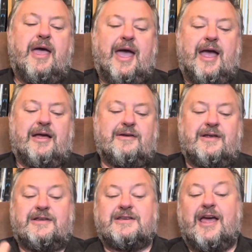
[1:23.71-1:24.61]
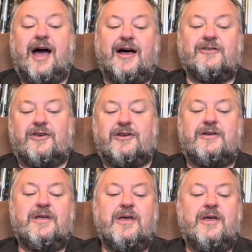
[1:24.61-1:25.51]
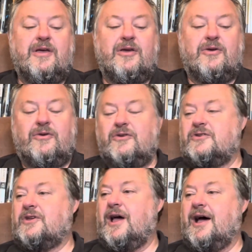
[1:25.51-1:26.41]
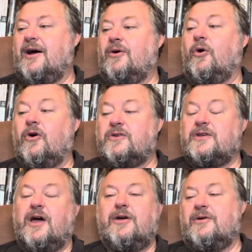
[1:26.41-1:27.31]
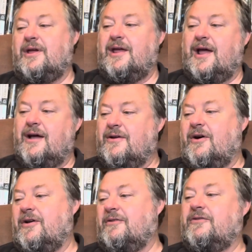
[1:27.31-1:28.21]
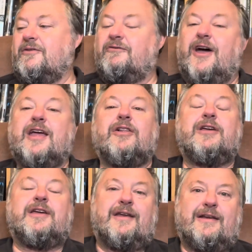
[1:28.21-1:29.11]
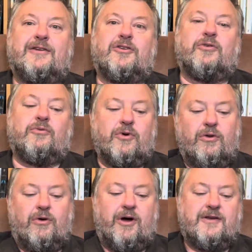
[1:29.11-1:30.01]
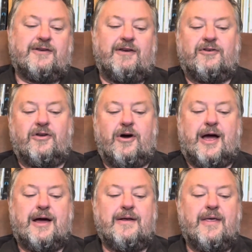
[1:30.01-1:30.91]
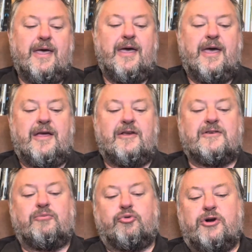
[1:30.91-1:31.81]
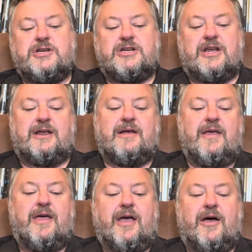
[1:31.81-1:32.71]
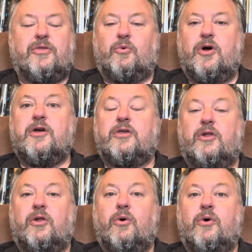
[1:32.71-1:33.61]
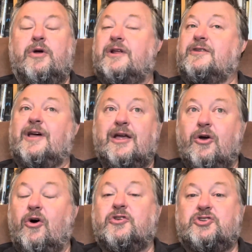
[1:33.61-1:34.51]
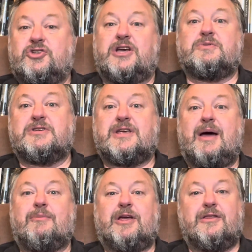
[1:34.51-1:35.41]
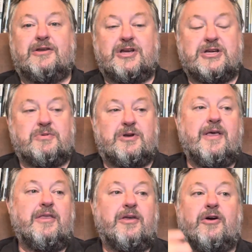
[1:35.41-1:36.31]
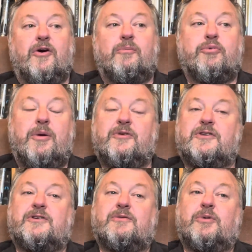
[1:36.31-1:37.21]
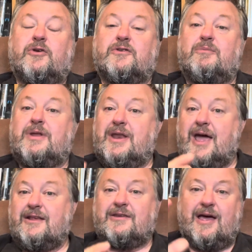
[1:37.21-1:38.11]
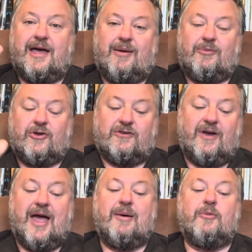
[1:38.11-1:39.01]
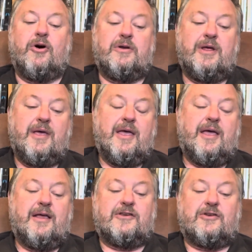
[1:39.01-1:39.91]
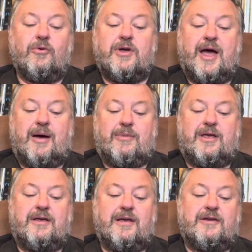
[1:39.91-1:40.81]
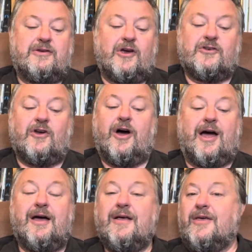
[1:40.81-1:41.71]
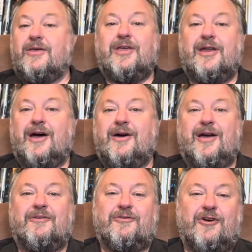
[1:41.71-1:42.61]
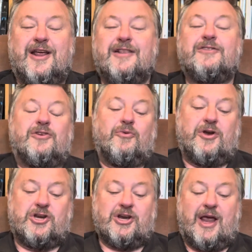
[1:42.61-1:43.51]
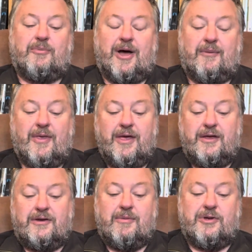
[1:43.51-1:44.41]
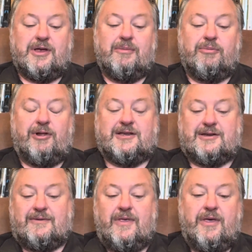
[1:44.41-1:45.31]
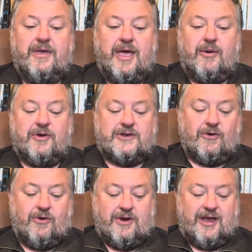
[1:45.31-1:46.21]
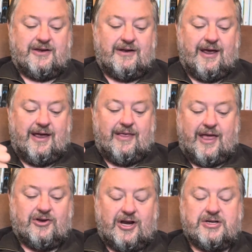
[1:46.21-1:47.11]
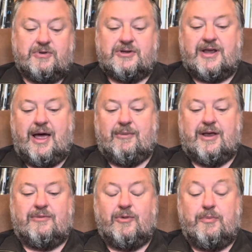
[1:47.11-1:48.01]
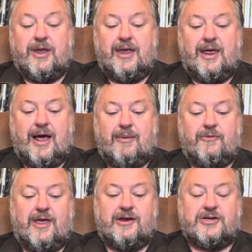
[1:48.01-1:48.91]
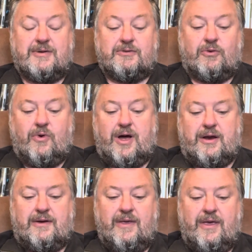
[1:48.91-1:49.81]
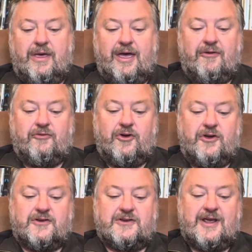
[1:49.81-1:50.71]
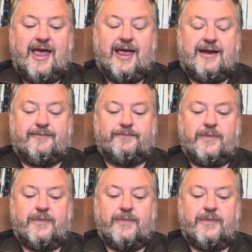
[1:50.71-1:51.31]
And his cousin, who's also, you know, kind of vaguely connected to the royal line, Zephaniah, is preaching the word of the Lord and saying God's judgment's coming. The judgment God promised because of Manasseh and because of Ammon, it's still coming. Josiah, you know, and friends, you want to shape up. Don't be complacent. And we saw yesterday that judgment's coming. We're picking up then chapter 1 and verse 10.